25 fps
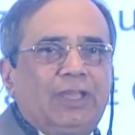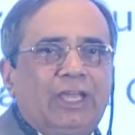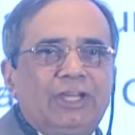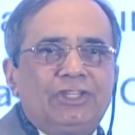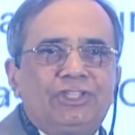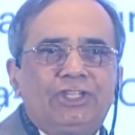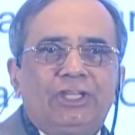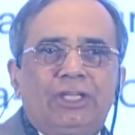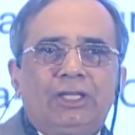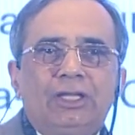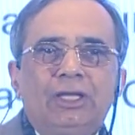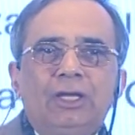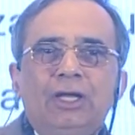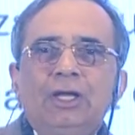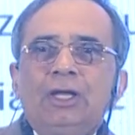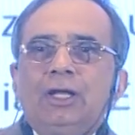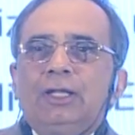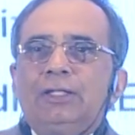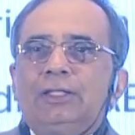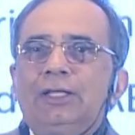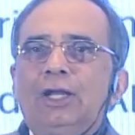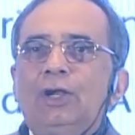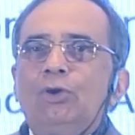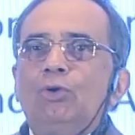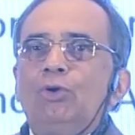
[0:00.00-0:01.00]
kg.
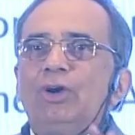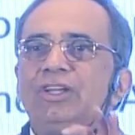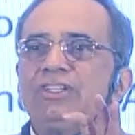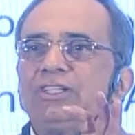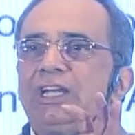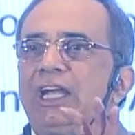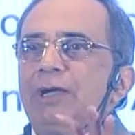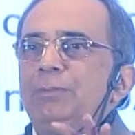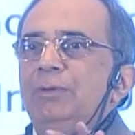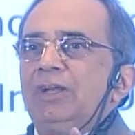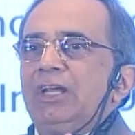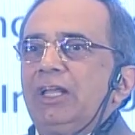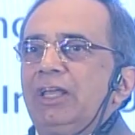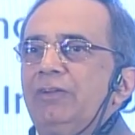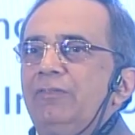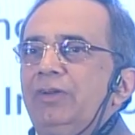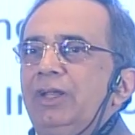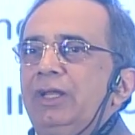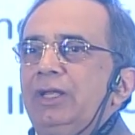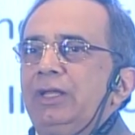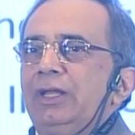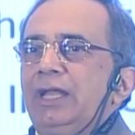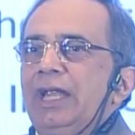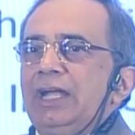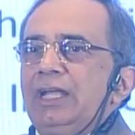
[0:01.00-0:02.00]
The lowest had been
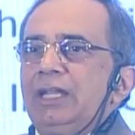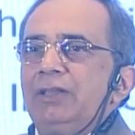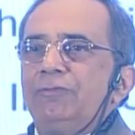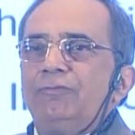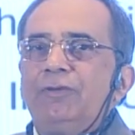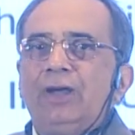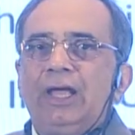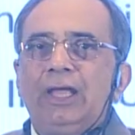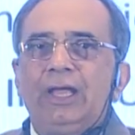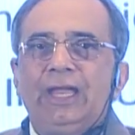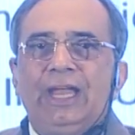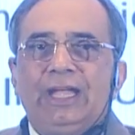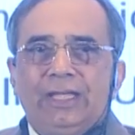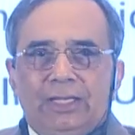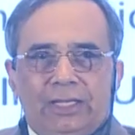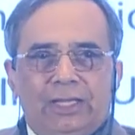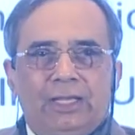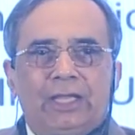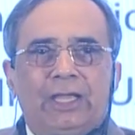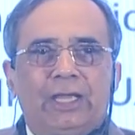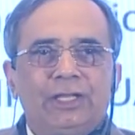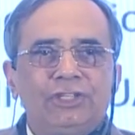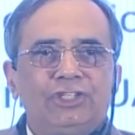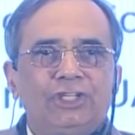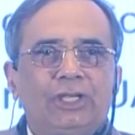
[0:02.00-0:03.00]
given 80
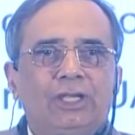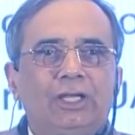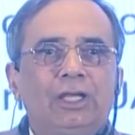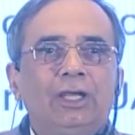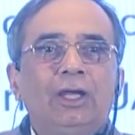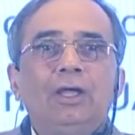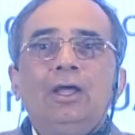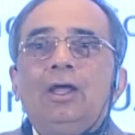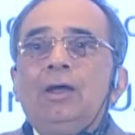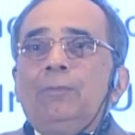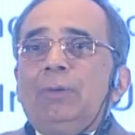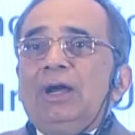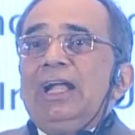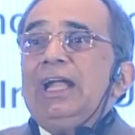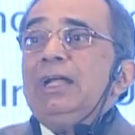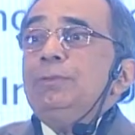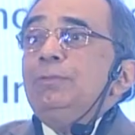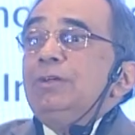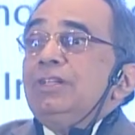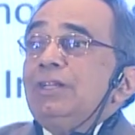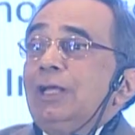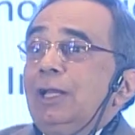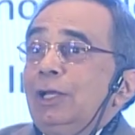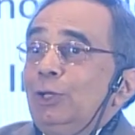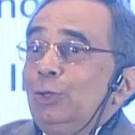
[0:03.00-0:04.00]
kg. But let
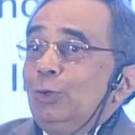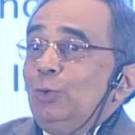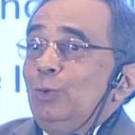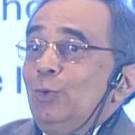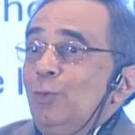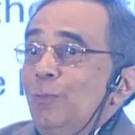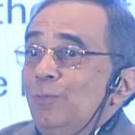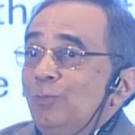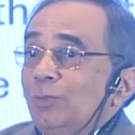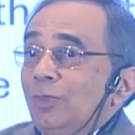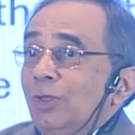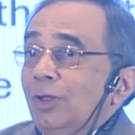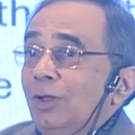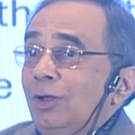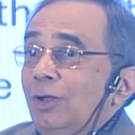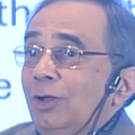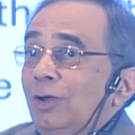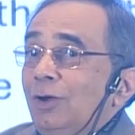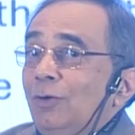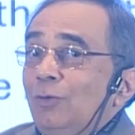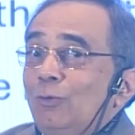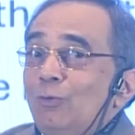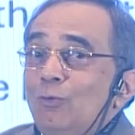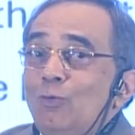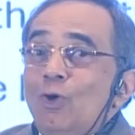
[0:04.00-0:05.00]
me tell you
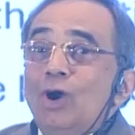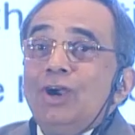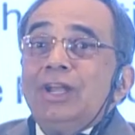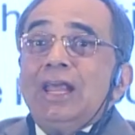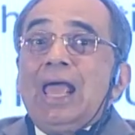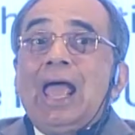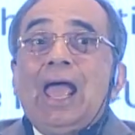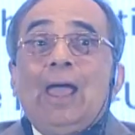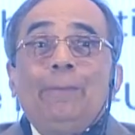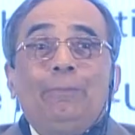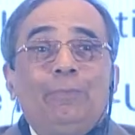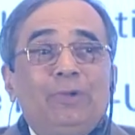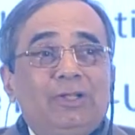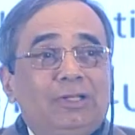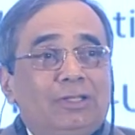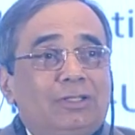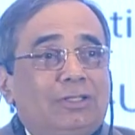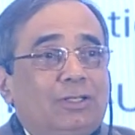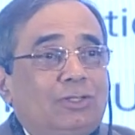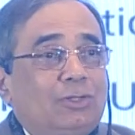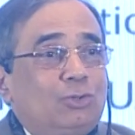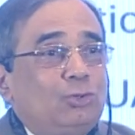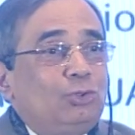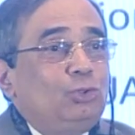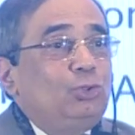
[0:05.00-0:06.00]
what
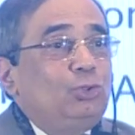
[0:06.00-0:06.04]
happens to